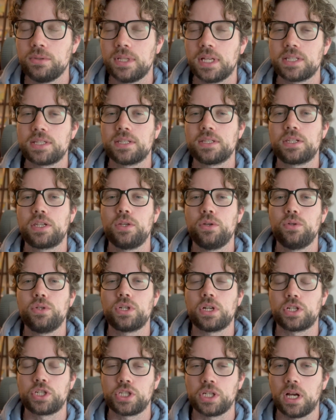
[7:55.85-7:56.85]
That's this huge
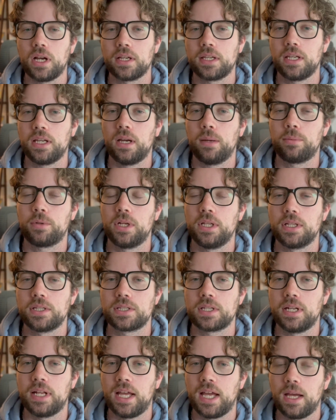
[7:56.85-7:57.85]
shocking upgrade that's
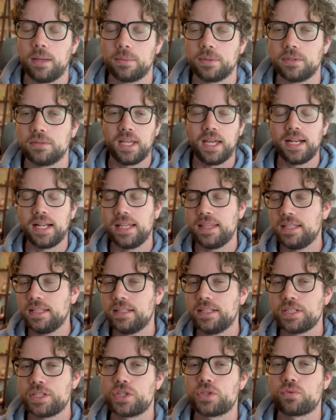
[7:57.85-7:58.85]
going to happen, and I think
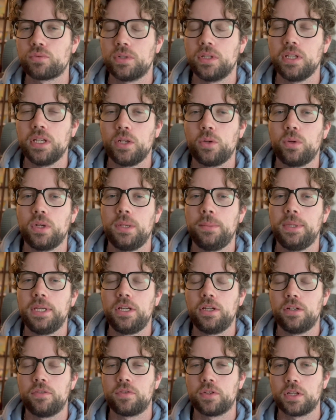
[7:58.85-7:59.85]
this is really going to be
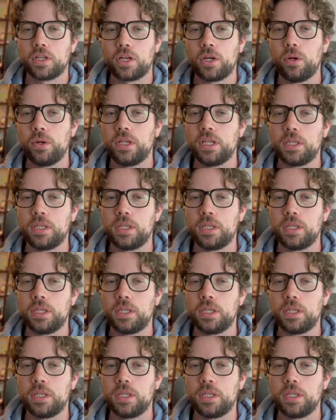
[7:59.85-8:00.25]
good for the COTI